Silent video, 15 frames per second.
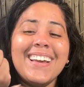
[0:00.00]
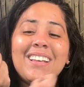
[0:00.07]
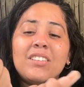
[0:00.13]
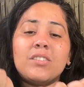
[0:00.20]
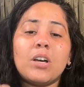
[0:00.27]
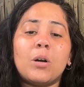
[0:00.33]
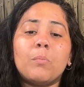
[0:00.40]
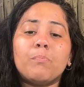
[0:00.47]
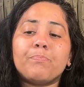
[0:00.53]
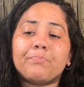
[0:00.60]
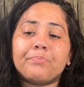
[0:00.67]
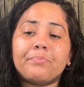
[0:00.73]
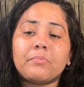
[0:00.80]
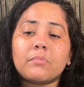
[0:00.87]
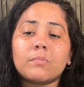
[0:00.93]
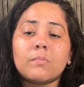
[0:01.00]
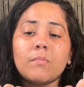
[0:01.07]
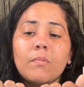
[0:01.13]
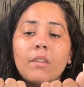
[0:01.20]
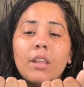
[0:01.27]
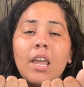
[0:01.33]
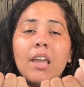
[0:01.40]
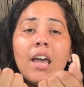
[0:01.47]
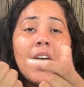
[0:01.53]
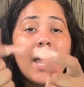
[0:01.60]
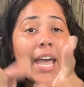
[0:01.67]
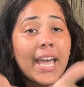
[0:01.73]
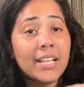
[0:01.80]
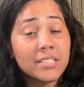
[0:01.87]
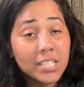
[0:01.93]
So
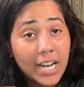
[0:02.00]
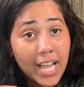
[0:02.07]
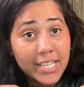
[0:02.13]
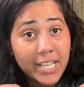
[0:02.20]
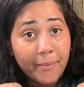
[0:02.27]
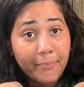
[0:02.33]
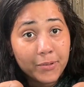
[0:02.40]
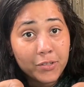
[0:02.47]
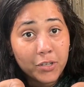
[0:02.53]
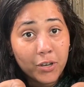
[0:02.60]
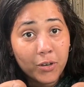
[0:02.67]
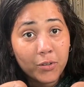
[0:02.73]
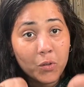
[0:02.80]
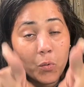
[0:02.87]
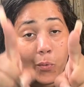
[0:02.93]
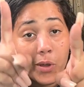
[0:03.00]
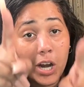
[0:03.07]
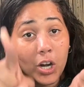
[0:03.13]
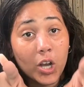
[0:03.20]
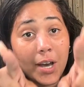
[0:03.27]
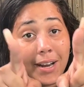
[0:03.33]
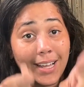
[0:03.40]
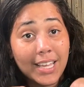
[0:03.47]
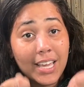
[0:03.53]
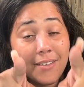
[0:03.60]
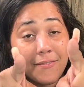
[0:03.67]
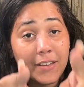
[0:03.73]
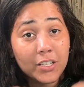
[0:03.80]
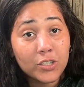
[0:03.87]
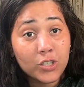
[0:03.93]
in today's episode, we are gonna
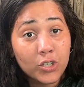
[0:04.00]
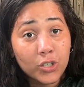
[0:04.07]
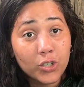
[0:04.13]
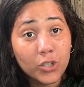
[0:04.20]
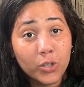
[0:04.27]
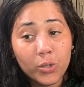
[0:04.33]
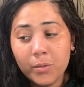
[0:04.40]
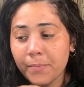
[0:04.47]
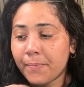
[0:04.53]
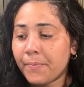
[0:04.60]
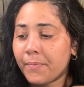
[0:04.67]
give it to